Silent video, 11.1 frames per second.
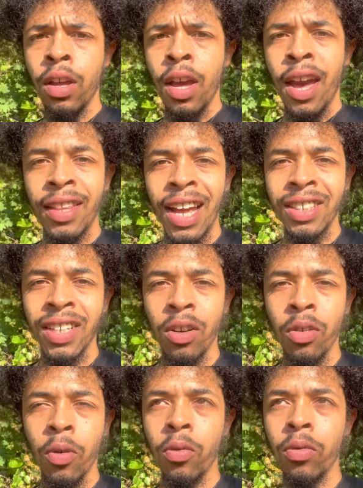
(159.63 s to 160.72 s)
and that's
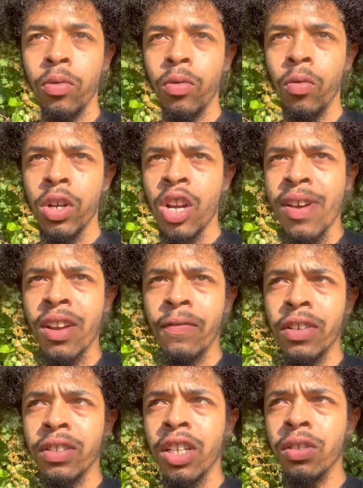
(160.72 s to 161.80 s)
how one of your
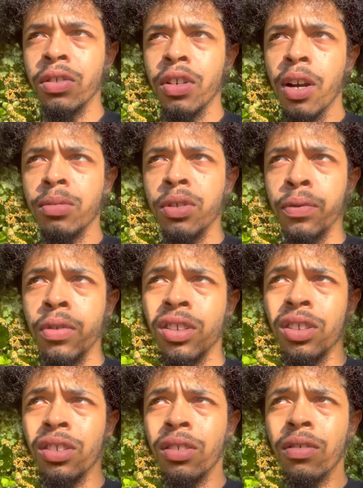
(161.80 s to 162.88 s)
manifestations will come to
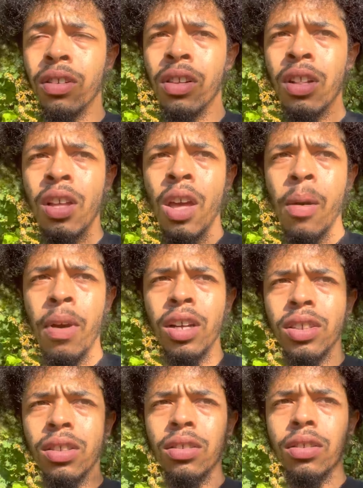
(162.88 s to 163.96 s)
fruition.
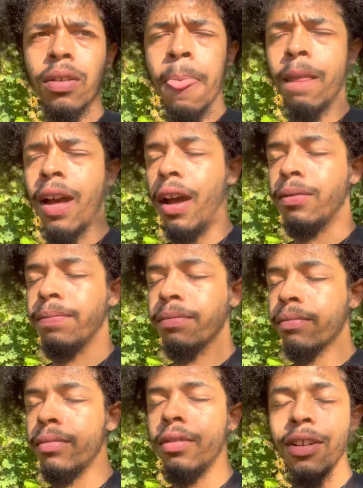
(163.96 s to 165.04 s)
Manifest the ah,
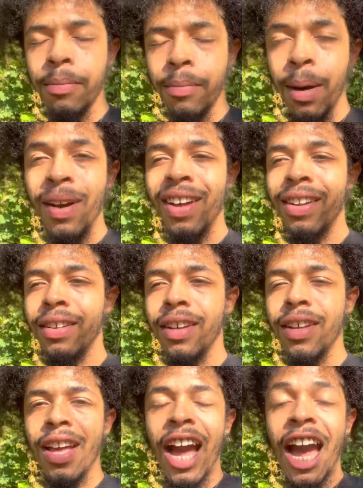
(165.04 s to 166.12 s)
my bad.
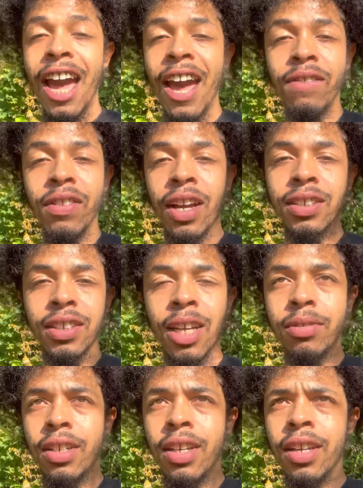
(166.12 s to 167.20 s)
I, I have not
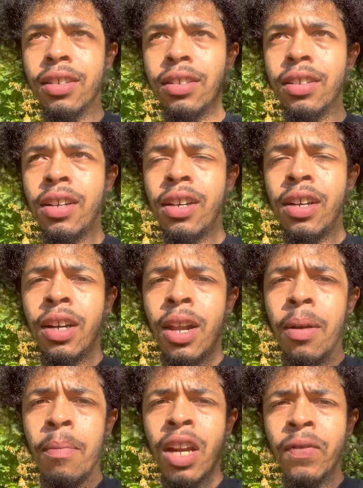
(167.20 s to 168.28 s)
slept today.
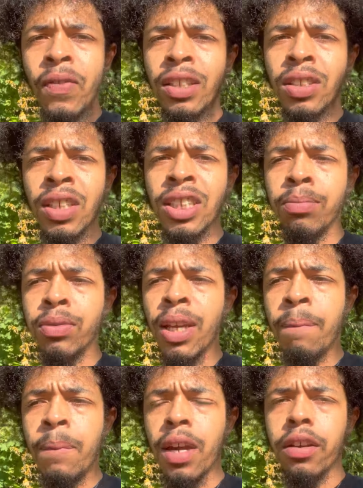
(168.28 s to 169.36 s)
Manifesting
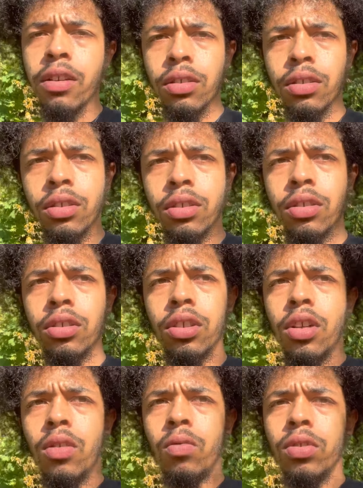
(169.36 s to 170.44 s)
something bigger
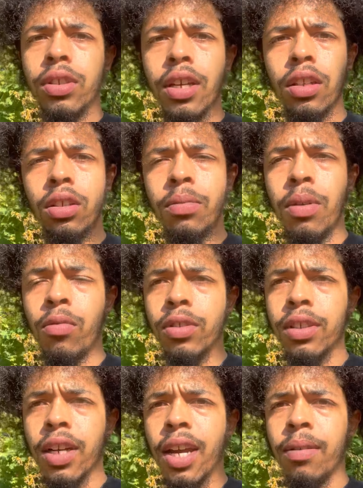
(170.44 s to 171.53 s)
will take a little bit more
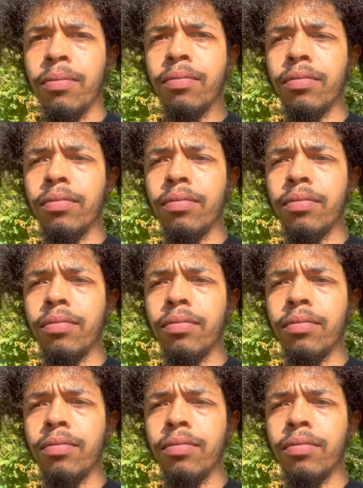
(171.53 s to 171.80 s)
time,